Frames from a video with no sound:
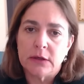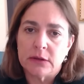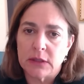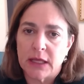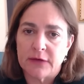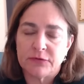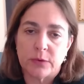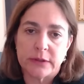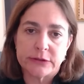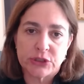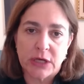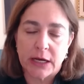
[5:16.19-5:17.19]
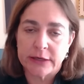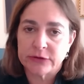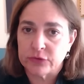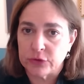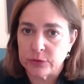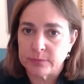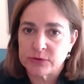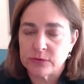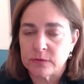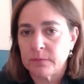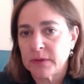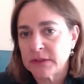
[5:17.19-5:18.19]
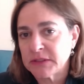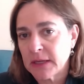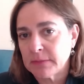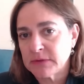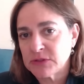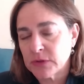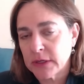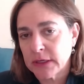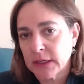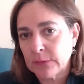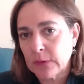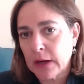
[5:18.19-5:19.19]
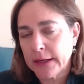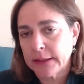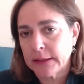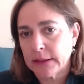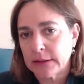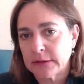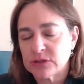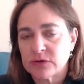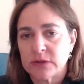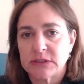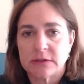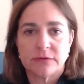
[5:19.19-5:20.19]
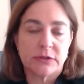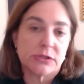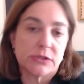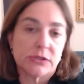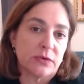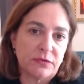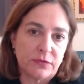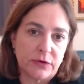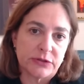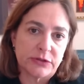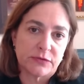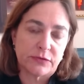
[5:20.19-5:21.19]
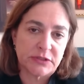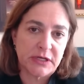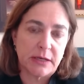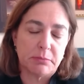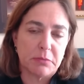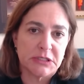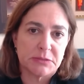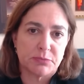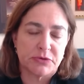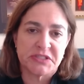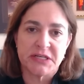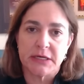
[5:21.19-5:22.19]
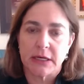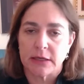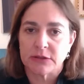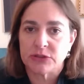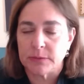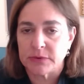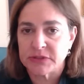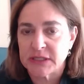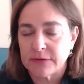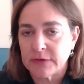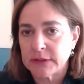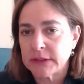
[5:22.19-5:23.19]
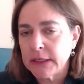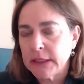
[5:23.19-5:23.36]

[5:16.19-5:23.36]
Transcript: left-wing shock troops who have been demonstrating and rioting in the streets of Israel first for 10 months preceding October 7th,